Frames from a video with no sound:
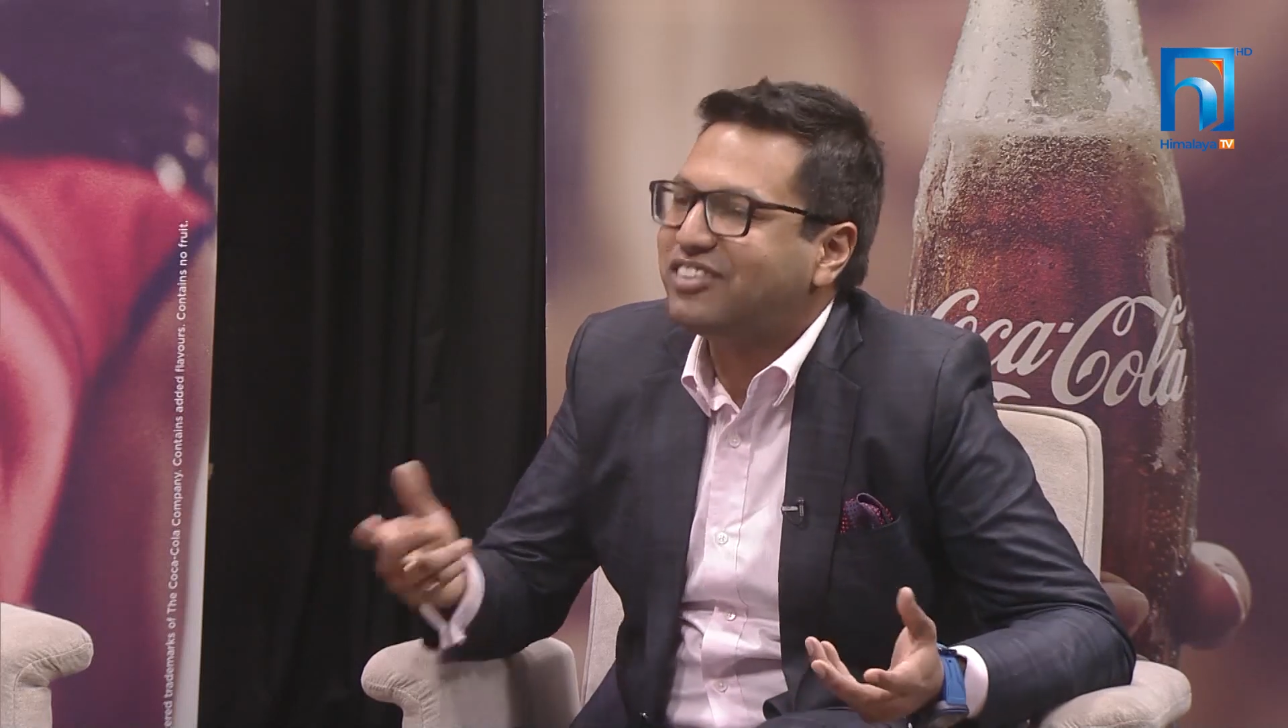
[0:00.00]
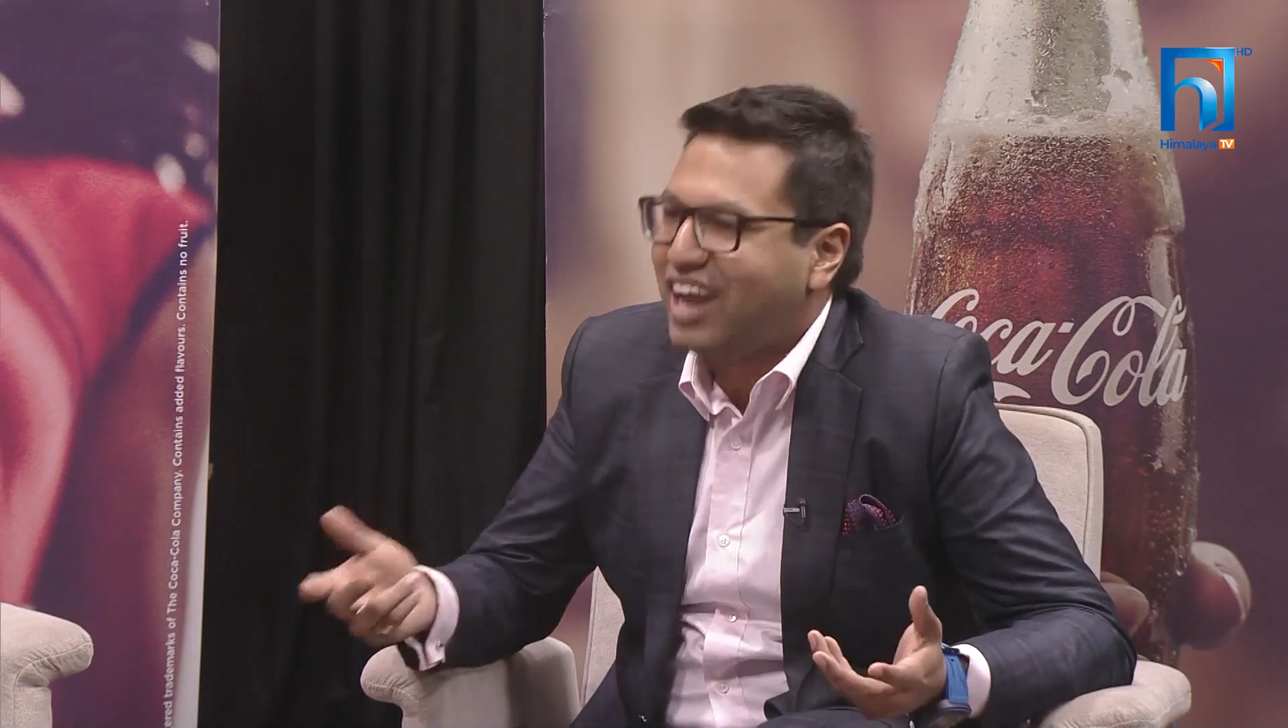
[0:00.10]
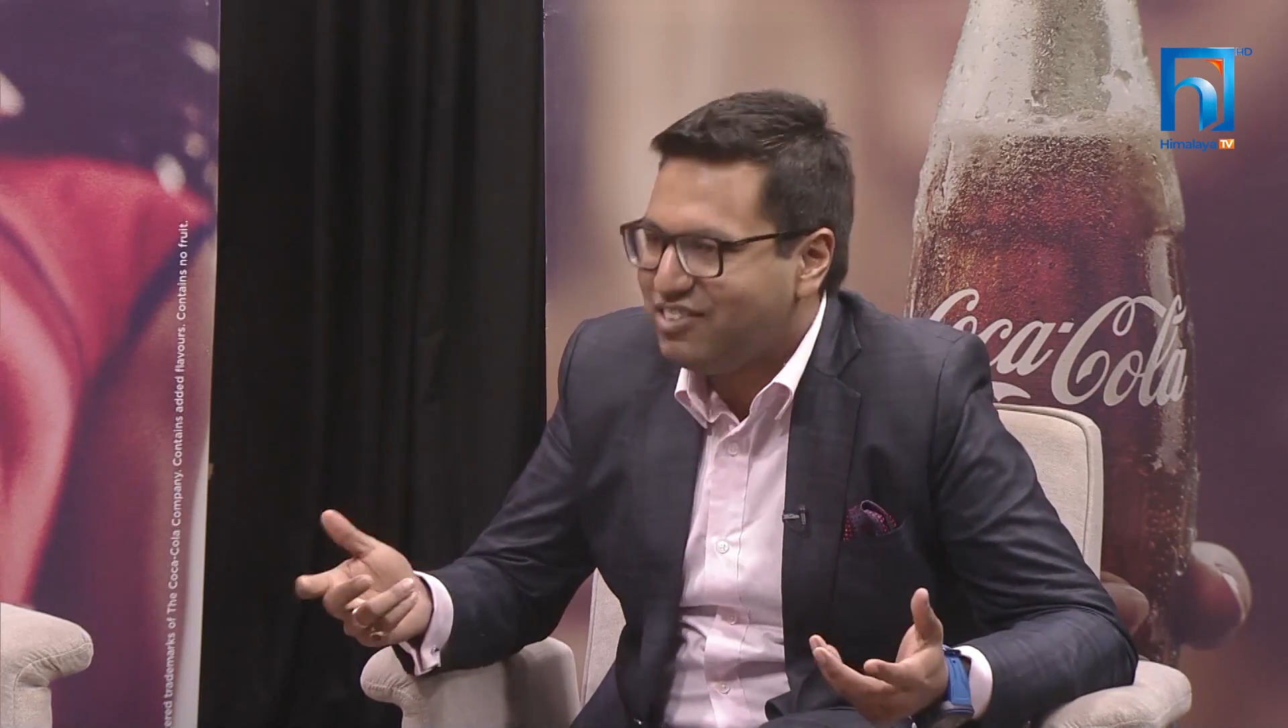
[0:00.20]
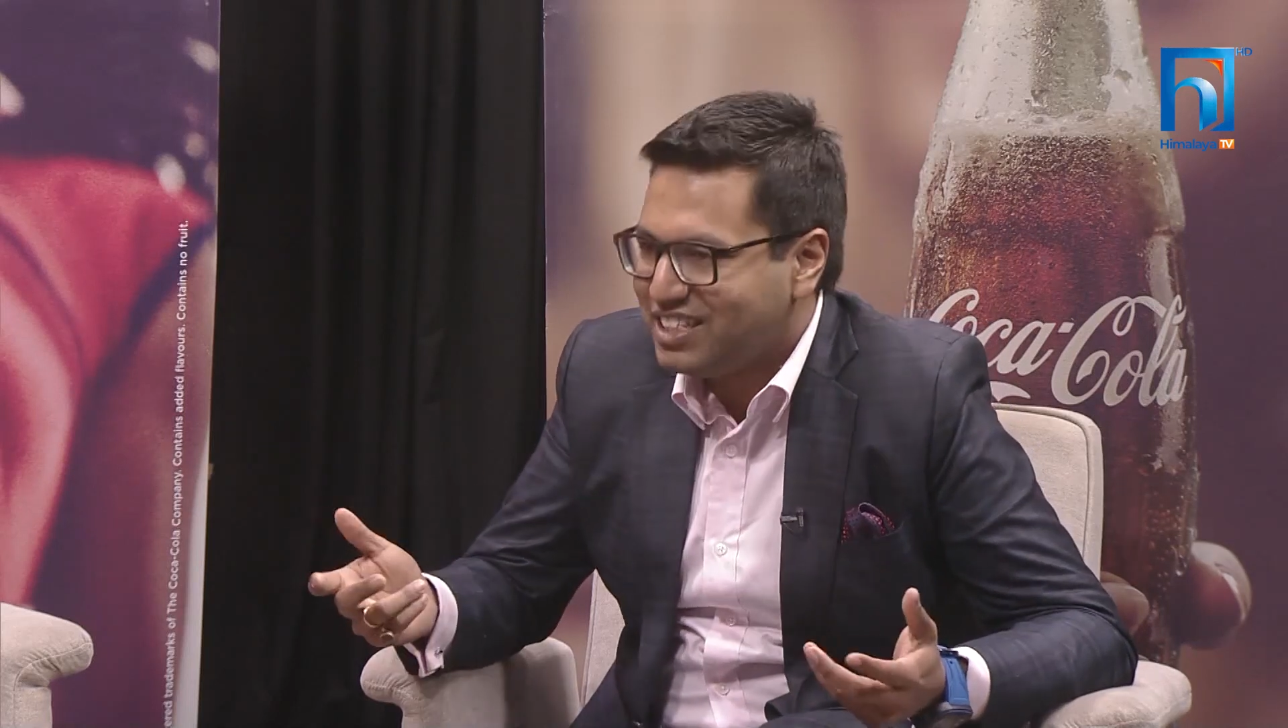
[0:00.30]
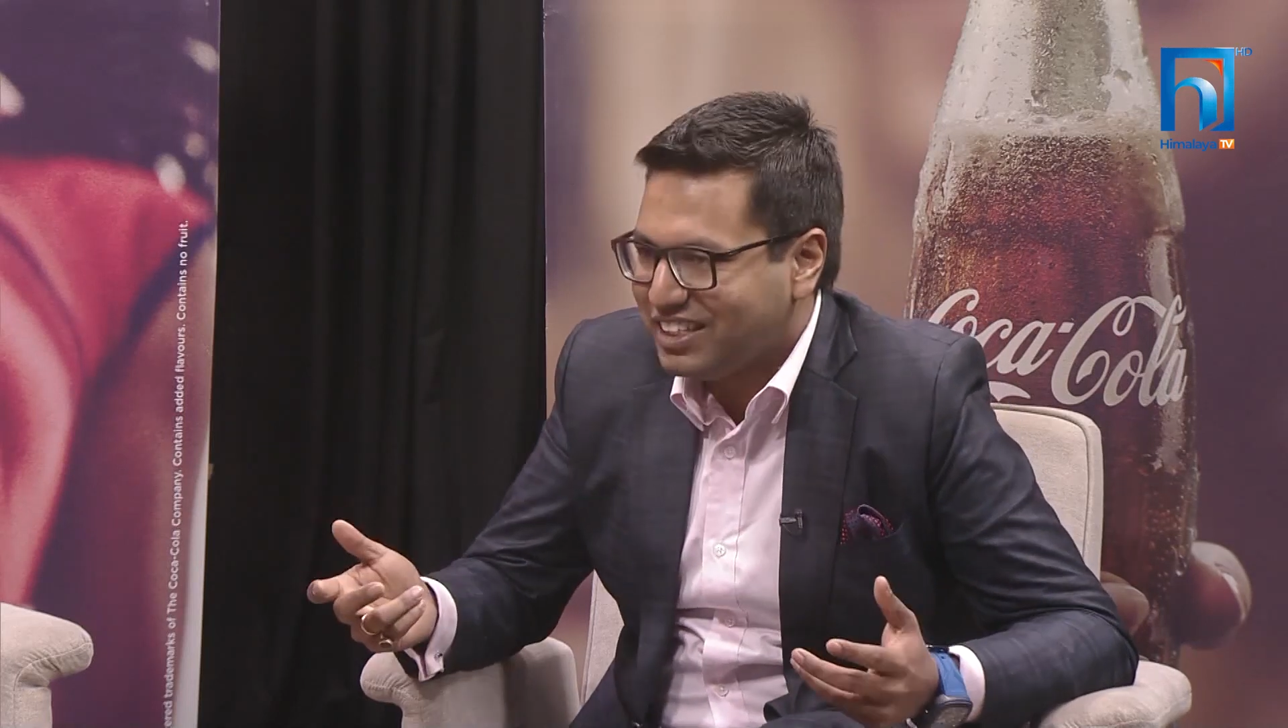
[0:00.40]

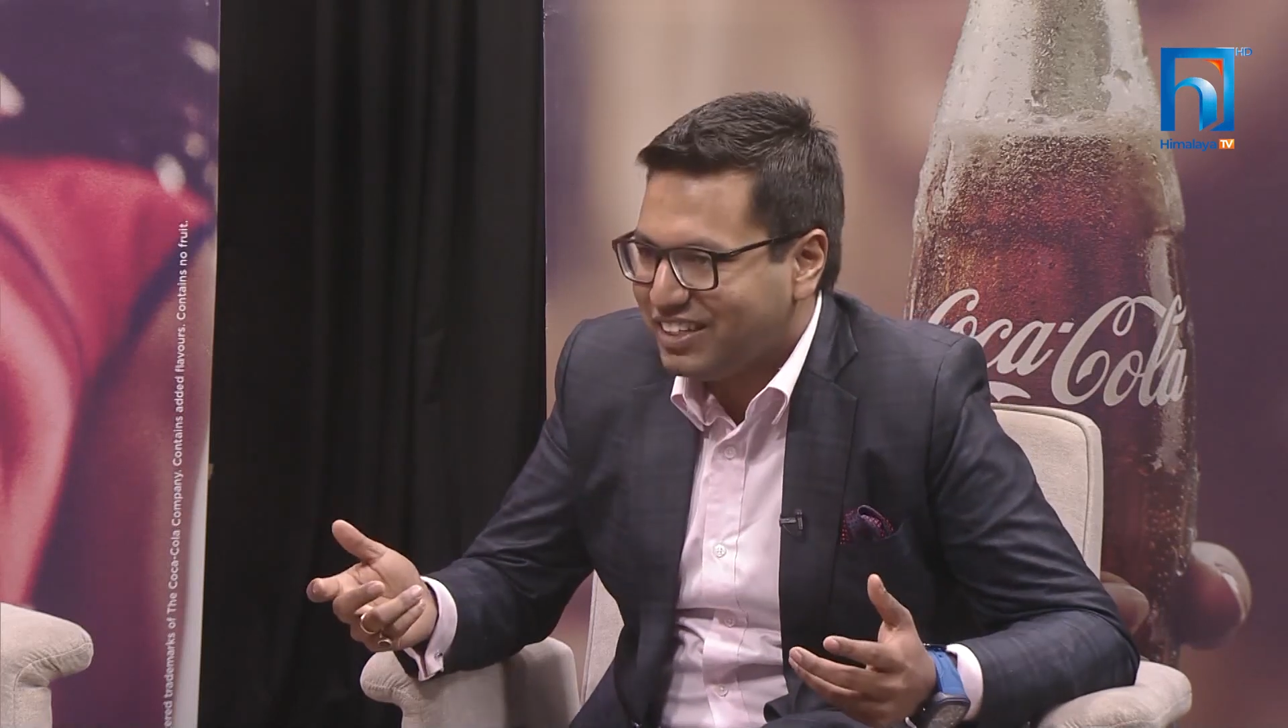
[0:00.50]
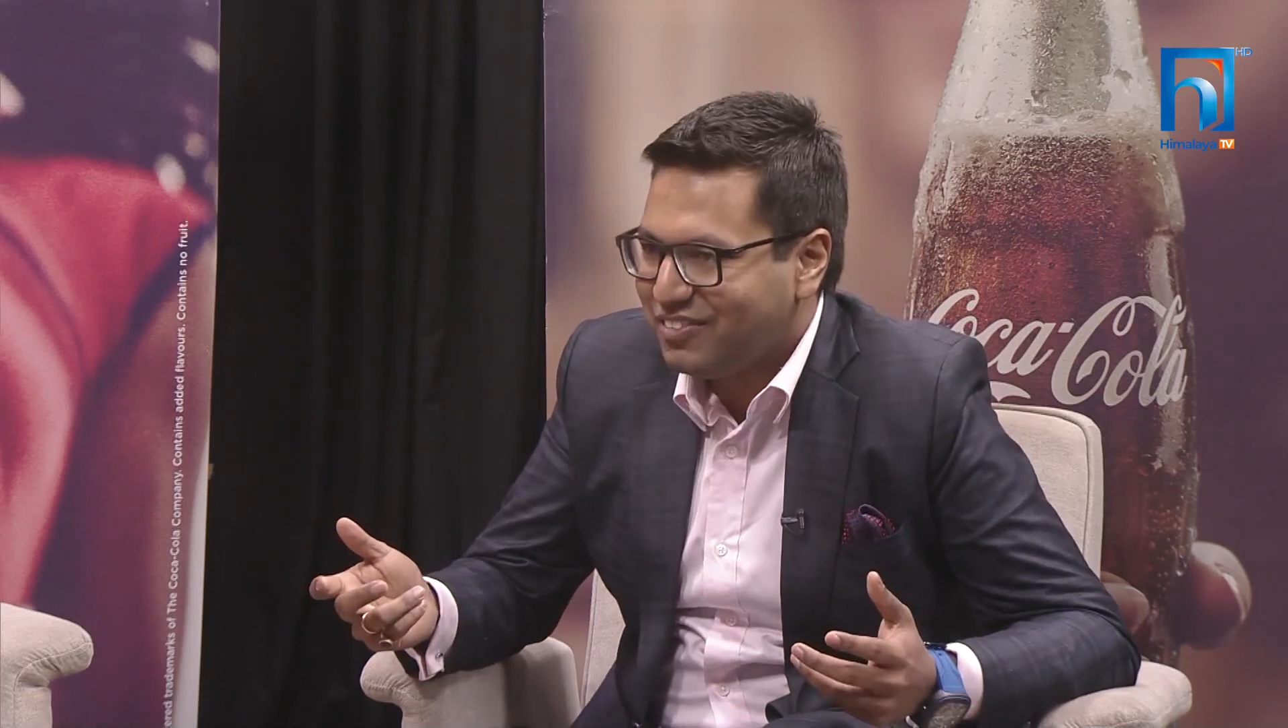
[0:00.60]
gravity.